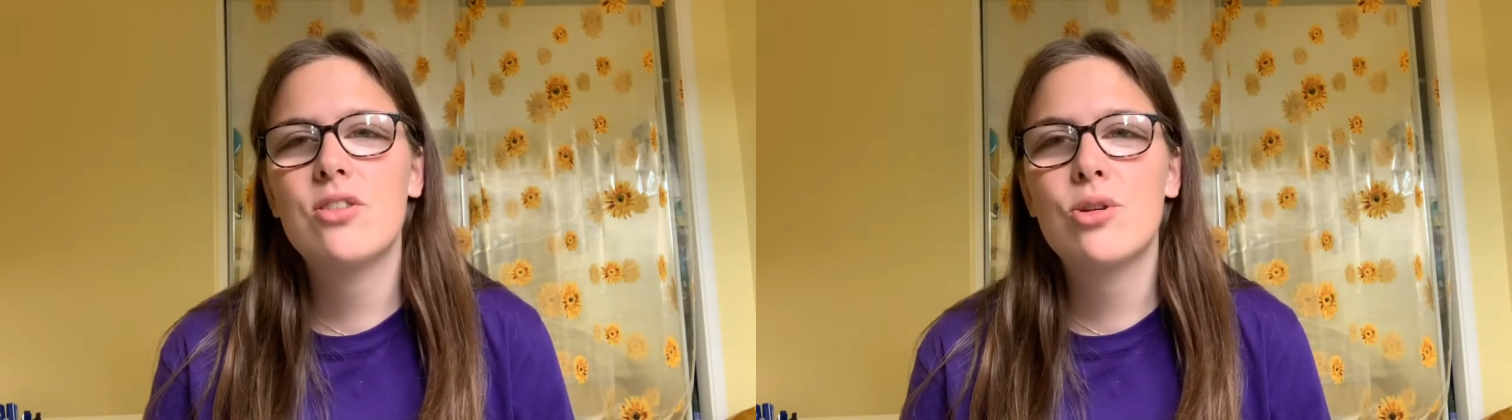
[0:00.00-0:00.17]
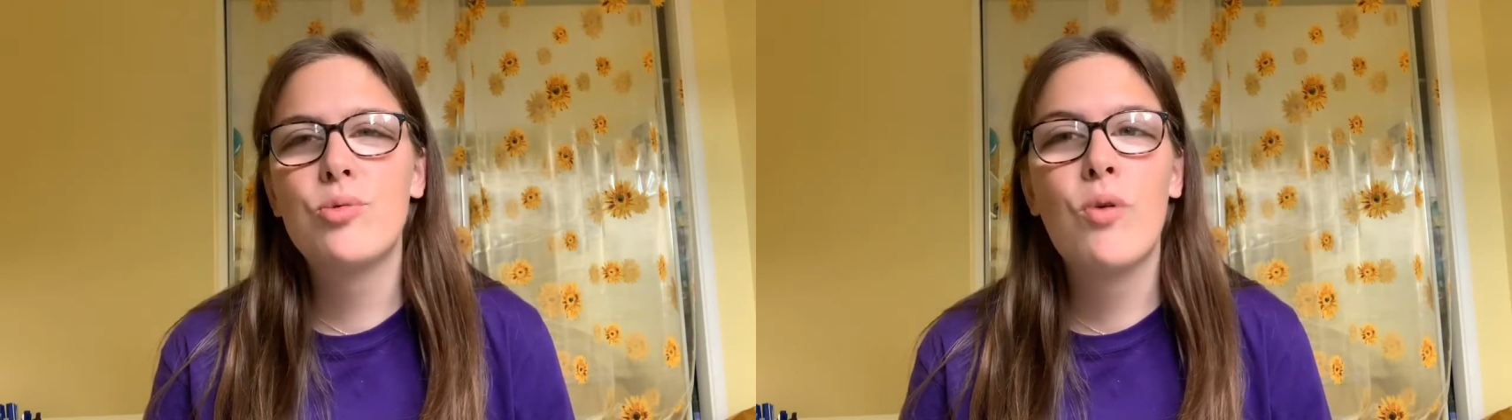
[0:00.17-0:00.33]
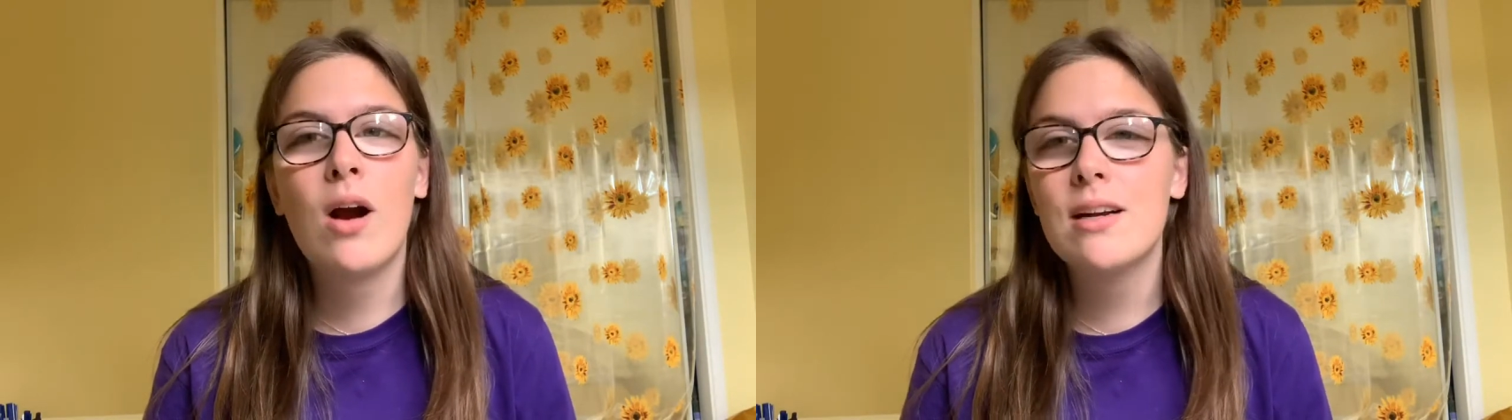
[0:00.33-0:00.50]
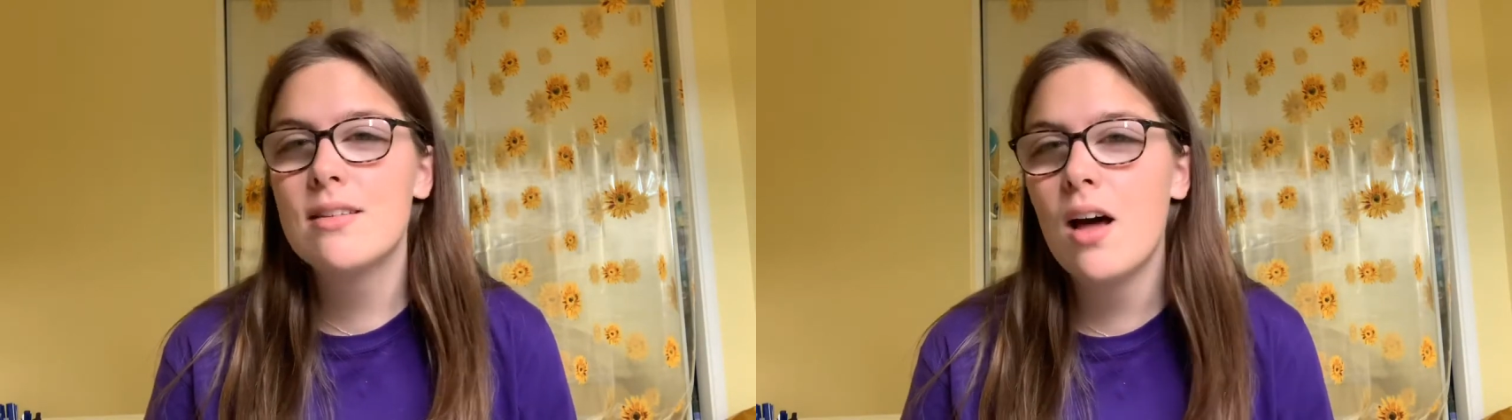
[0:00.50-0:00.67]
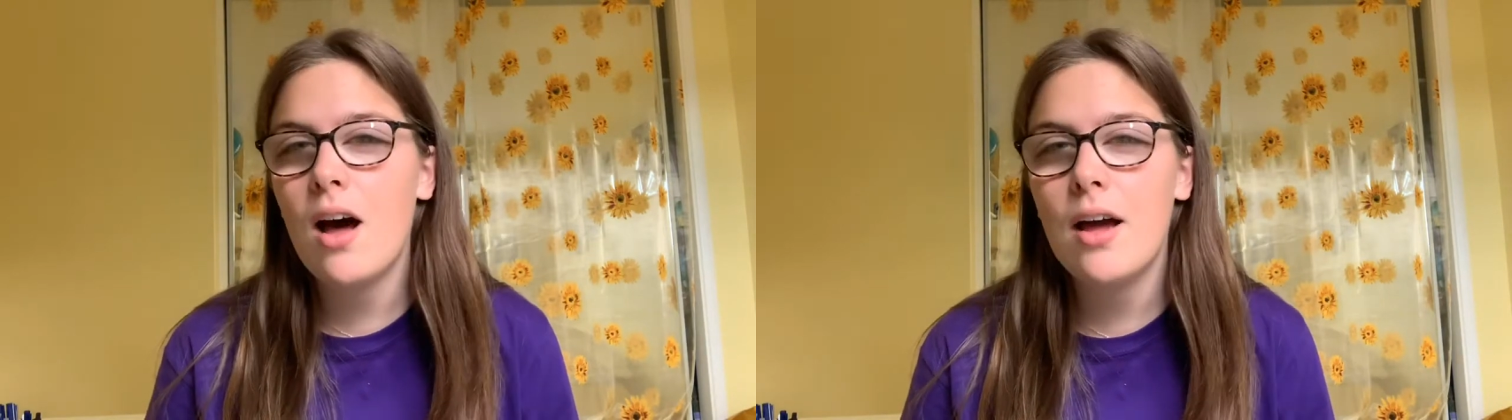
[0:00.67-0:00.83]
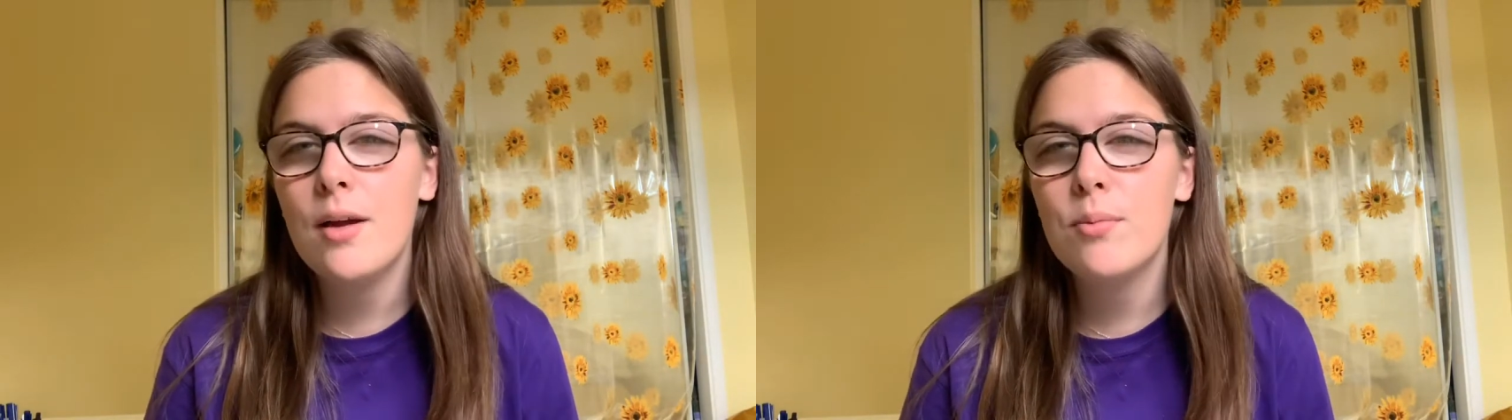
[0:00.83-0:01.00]
the right
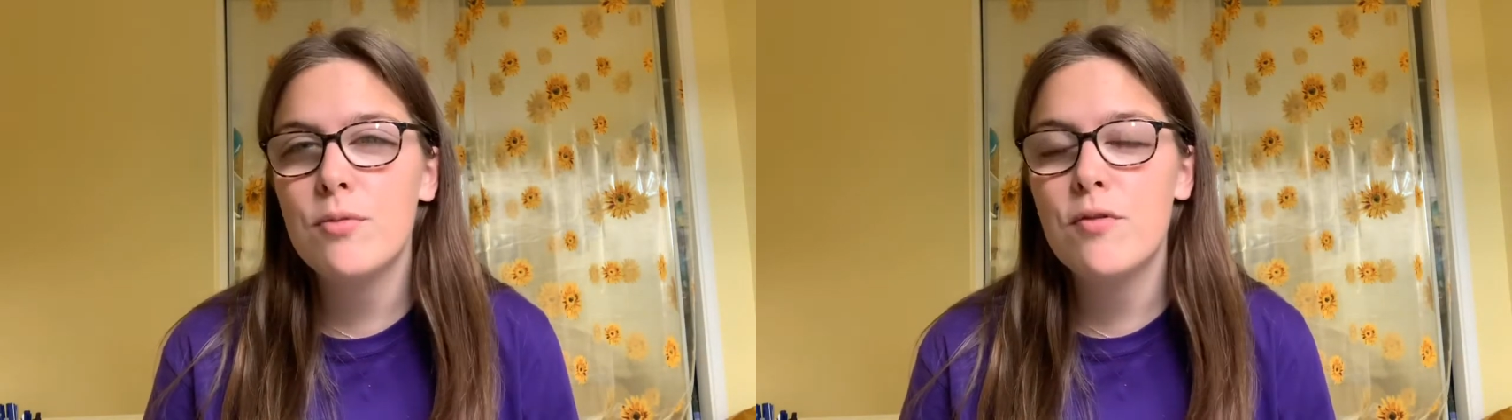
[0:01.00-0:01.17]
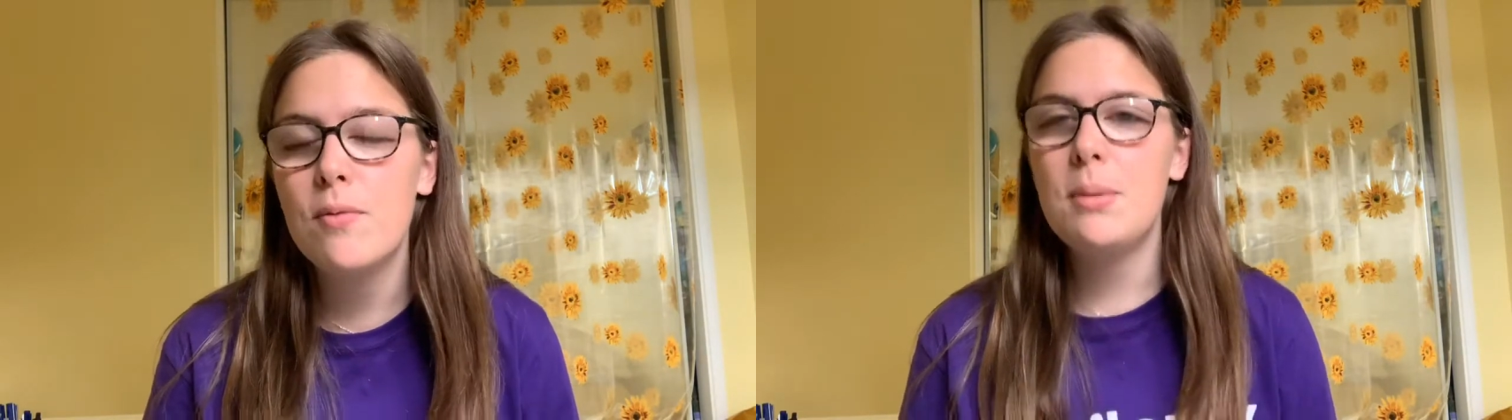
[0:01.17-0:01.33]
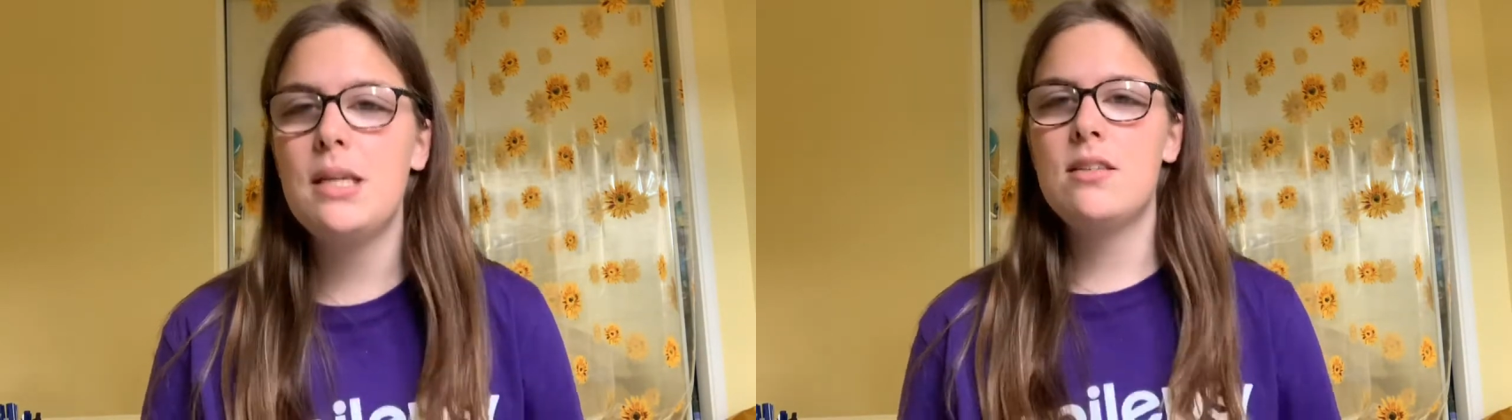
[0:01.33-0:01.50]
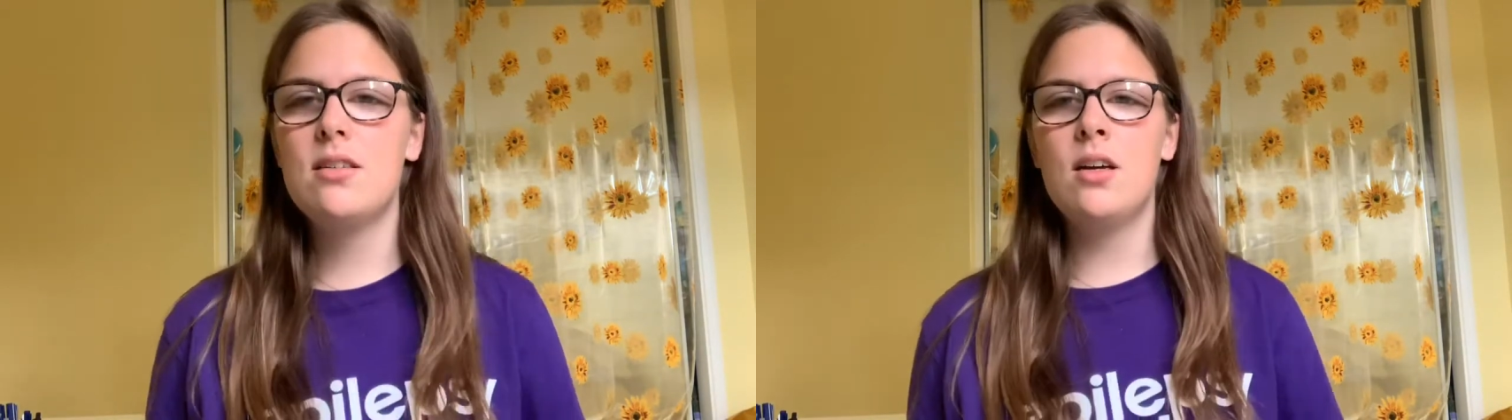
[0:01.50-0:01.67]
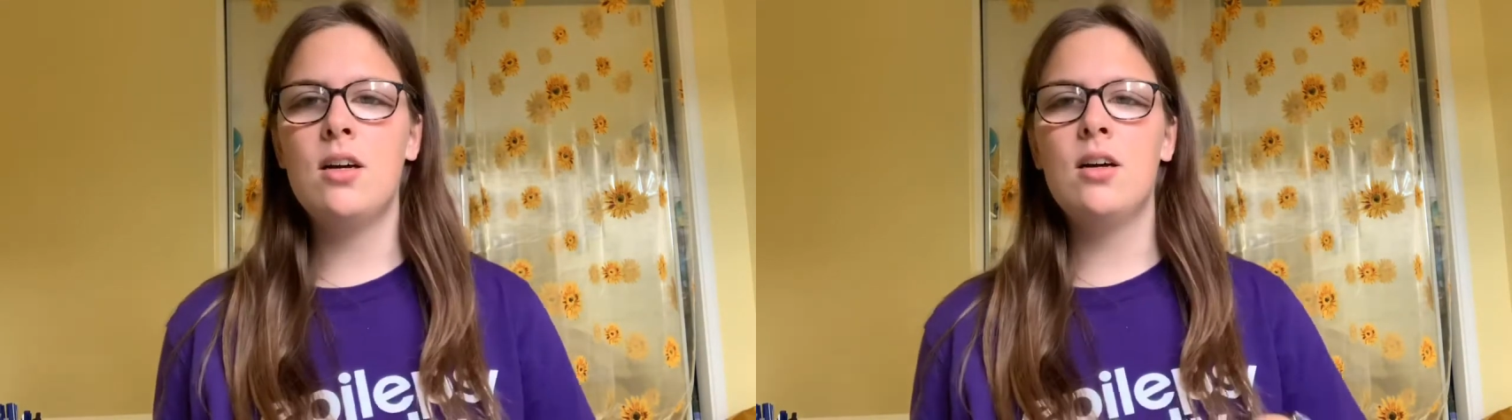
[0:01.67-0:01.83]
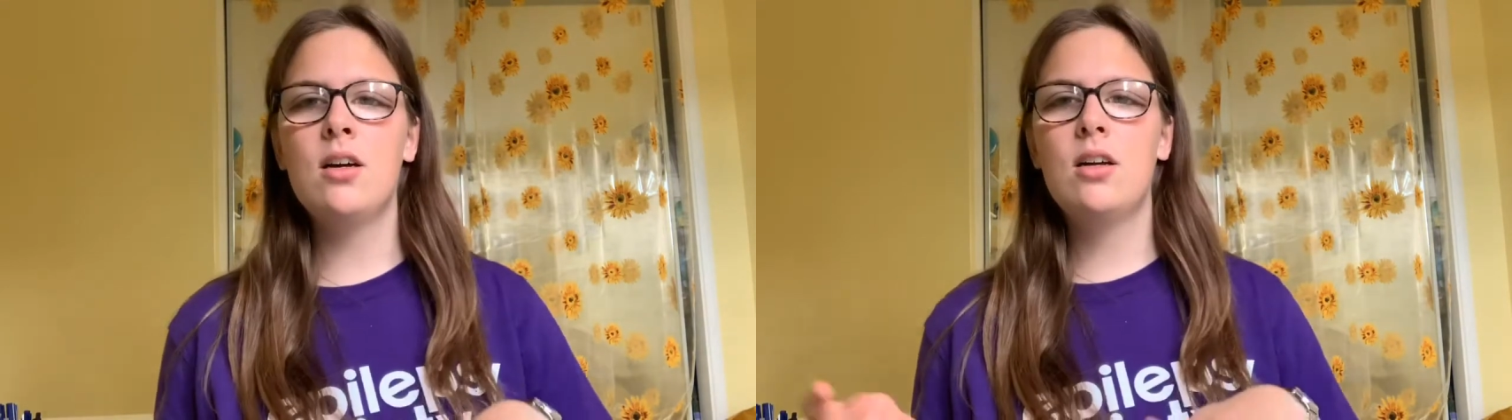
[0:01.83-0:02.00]
time for me
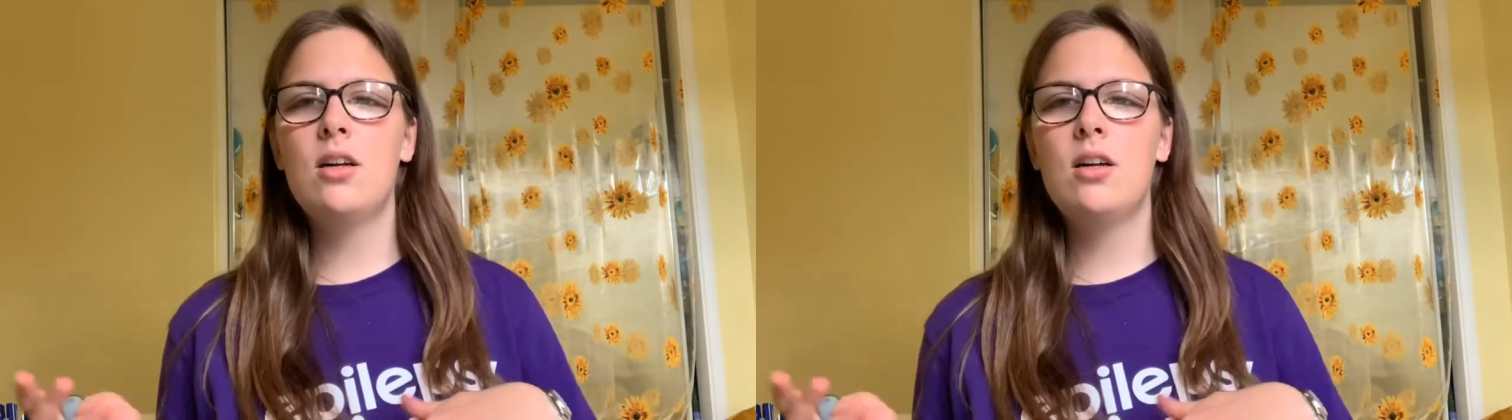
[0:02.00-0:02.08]
to